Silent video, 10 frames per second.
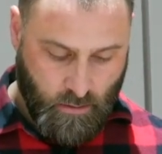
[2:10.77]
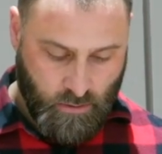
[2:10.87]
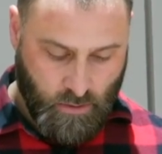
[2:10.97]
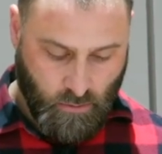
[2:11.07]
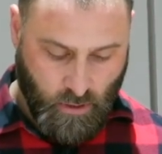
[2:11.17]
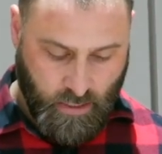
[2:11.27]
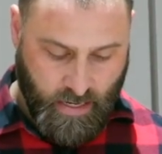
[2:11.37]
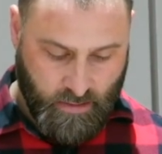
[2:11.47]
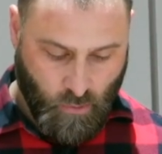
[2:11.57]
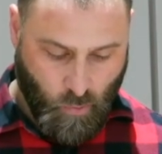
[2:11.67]
So looking
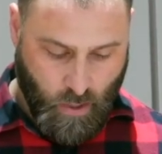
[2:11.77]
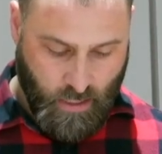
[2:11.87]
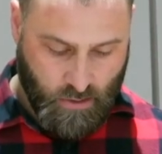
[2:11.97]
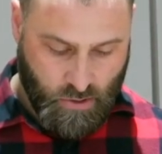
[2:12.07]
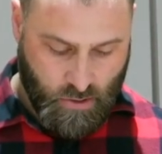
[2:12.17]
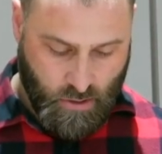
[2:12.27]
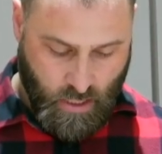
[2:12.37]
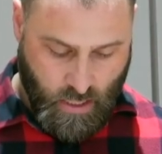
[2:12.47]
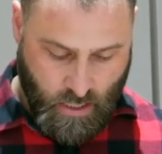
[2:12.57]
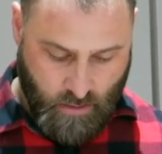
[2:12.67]
at the watch,
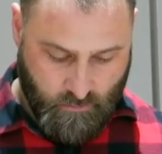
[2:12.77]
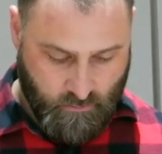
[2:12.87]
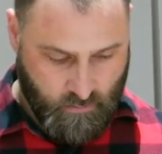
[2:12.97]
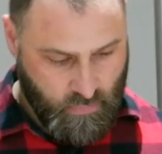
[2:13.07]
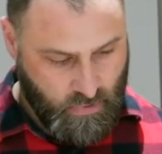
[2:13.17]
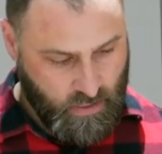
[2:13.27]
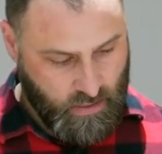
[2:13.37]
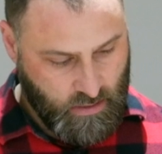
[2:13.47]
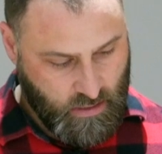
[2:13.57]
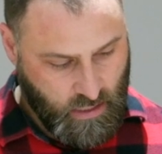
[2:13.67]

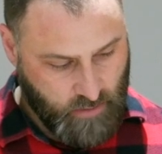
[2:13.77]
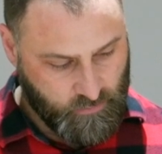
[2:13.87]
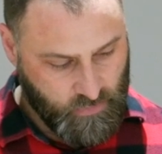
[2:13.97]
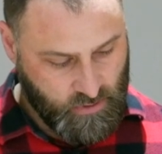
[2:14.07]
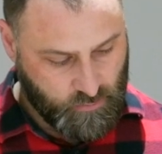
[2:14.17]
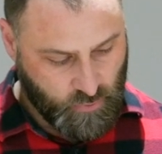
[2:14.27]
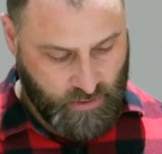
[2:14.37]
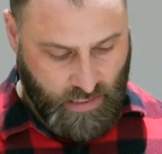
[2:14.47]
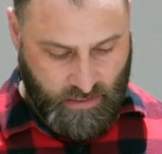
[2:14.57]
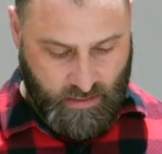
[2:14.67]
it comes
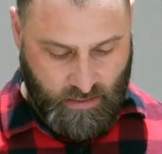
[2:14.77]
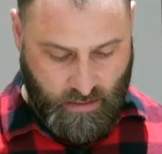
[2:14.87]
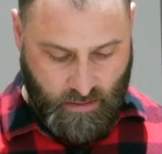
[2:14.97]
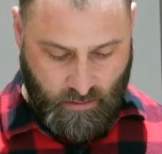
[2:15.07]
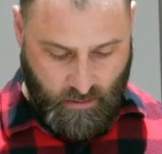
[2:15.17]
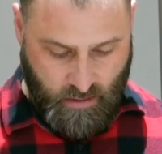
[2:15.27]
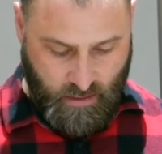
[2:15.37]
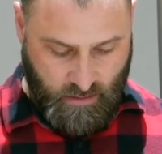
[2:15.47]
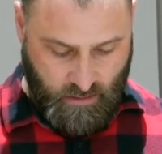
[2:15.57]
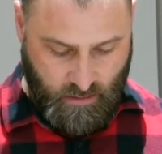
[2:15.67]
presented in
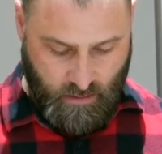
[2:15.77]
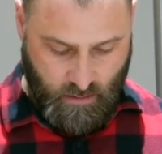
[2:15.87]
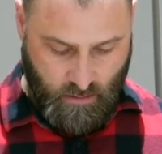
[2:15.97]
this